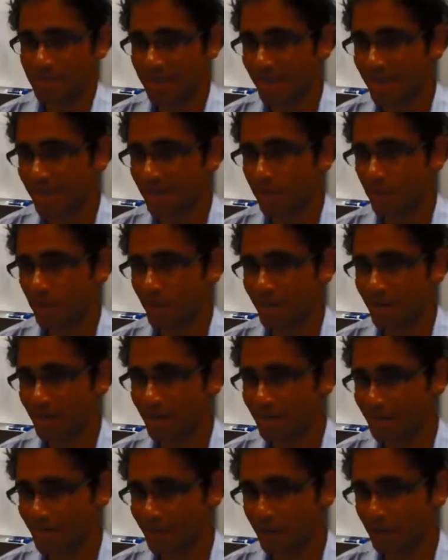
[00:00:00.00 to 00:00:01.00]
Then we
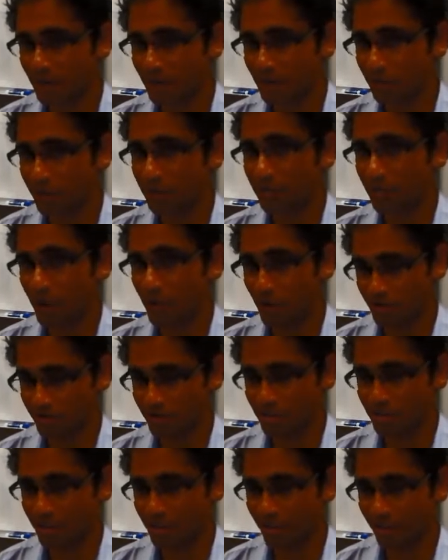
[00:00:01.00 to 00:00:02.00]
cut down on the
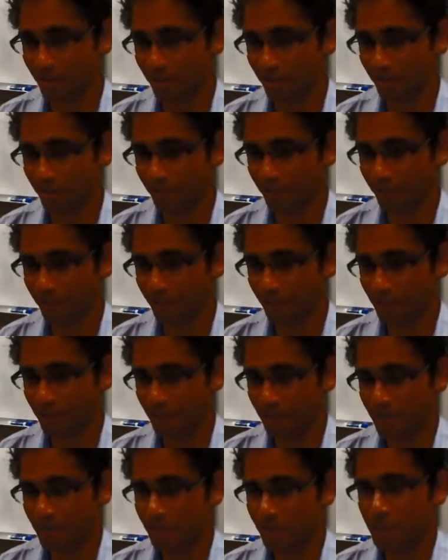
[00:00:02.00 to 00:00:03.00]
process time.
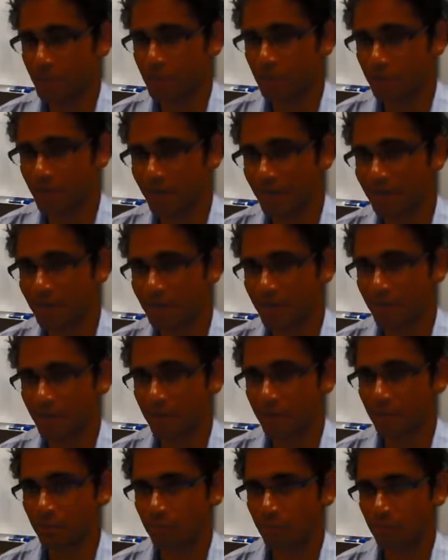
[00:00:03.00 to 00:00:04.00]
Together,
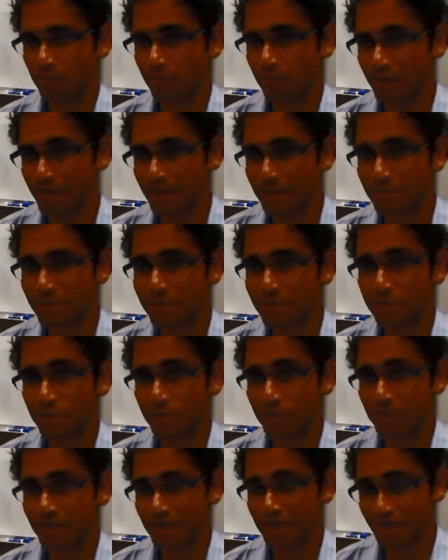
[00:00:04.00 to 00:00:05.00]
we were able
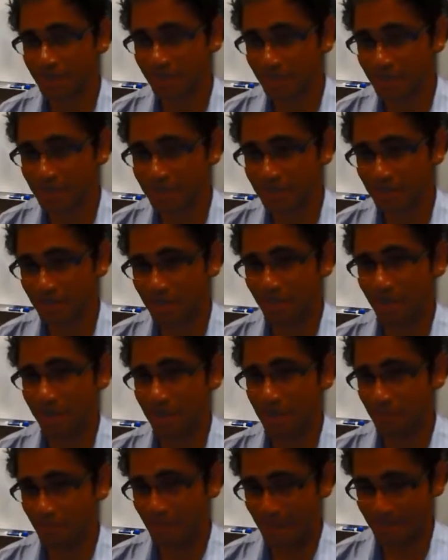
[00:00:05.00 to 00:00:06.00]
to increase our
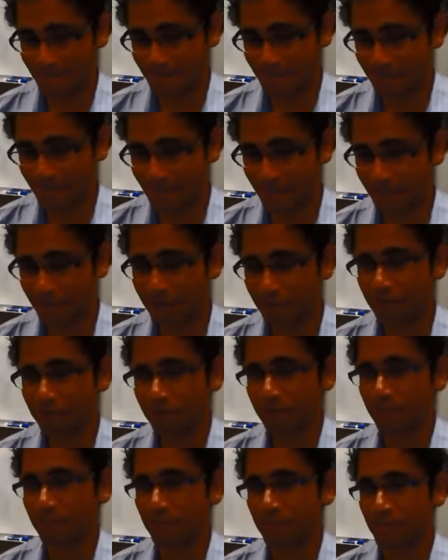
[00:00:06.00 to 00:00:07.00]
capacity
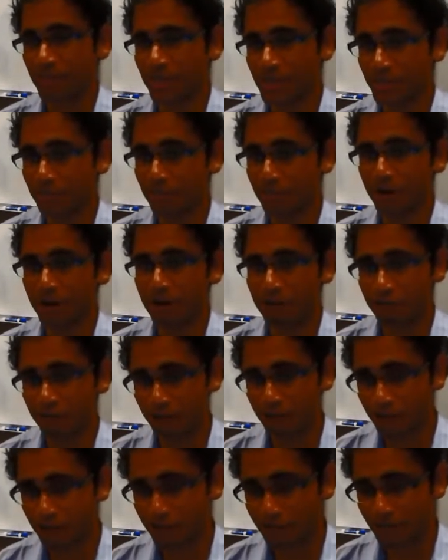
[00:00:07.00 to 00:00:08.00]
from
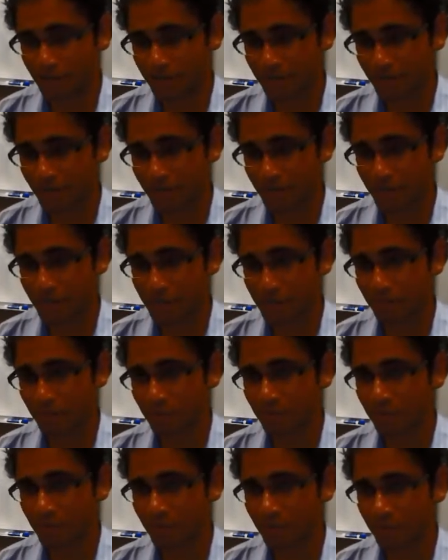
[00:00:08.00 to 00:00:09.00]
3.5 metric tons
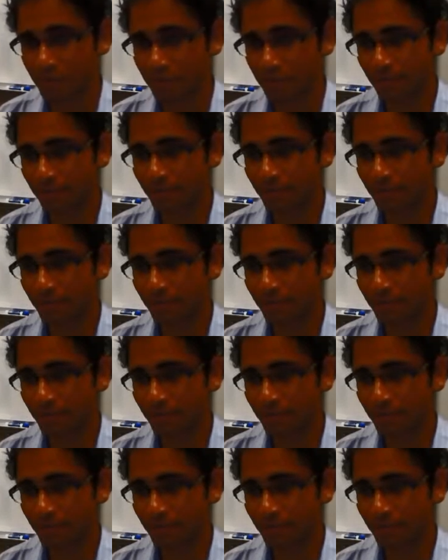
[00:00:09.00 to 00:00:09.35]
per month